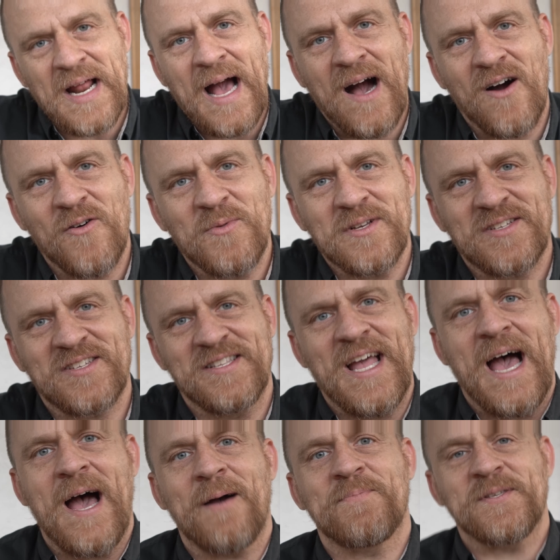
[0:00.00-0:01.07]
it out we
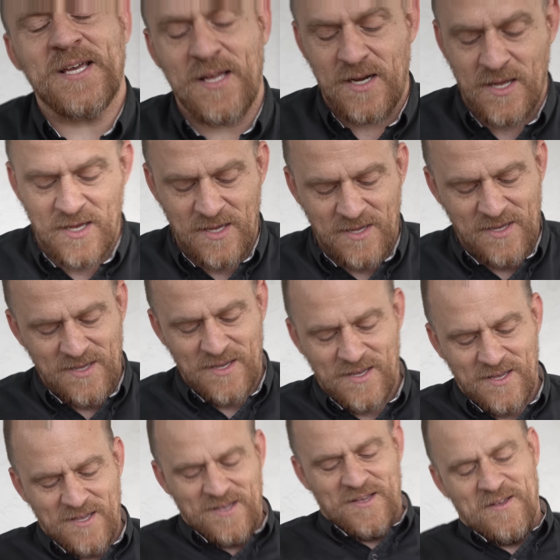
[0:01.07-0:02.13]
snapped it i heard it. it snap
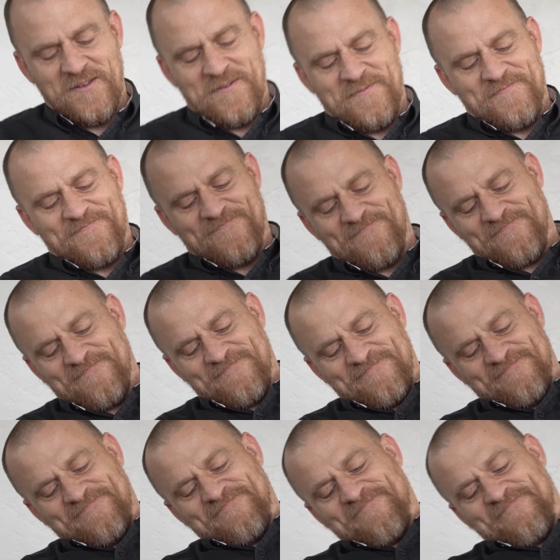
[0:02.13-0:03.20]
too and i thought it was
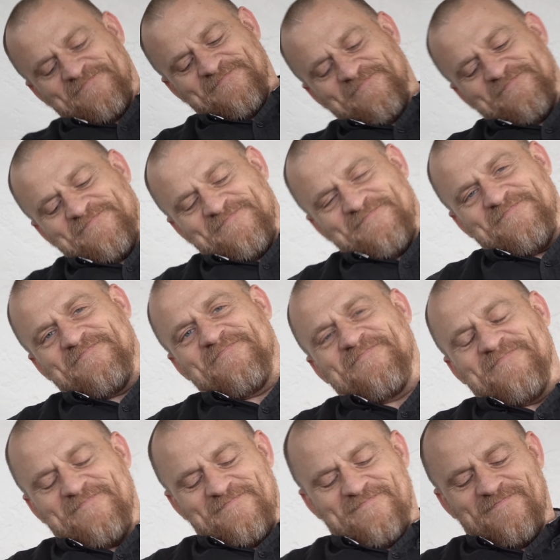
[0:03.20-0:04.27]
just unclipping
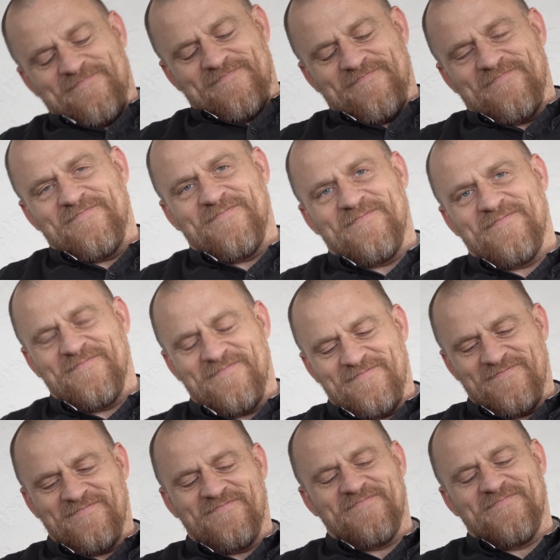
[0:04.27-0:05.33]
and then i was
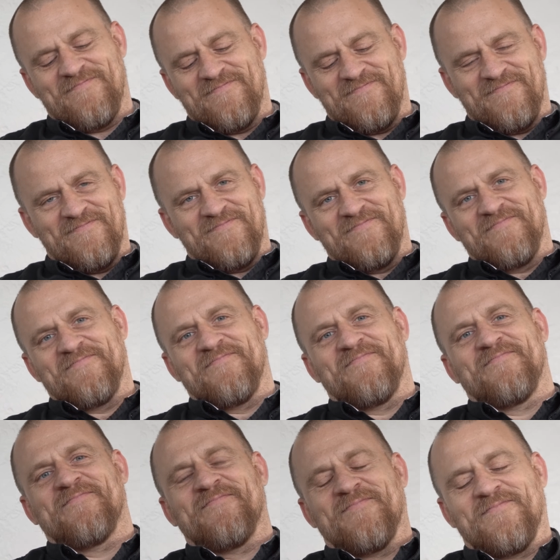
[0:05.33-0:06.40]
like why does
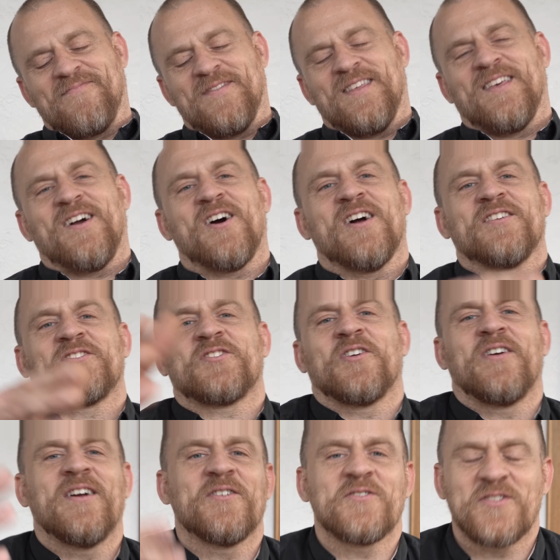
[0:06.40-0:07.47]
nothing plug in there? all right
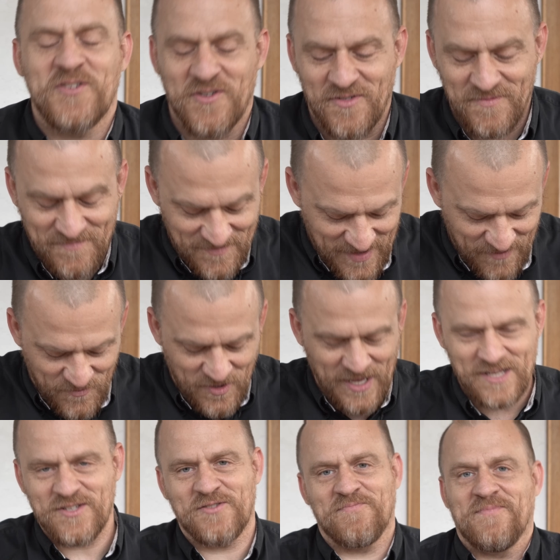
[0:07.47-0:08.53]
so here's your if you
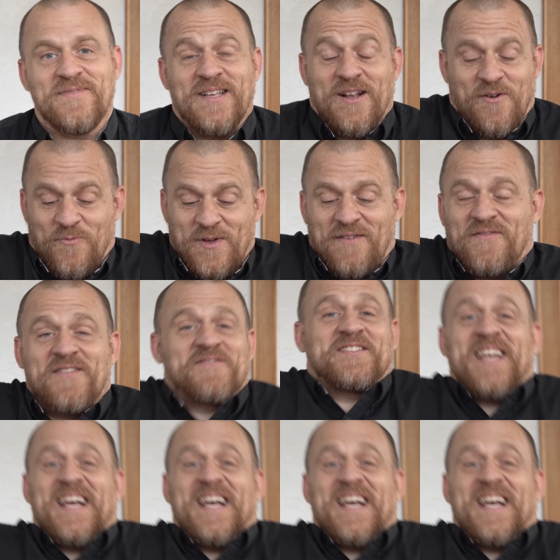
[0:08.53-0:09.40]
guys you know we haven't even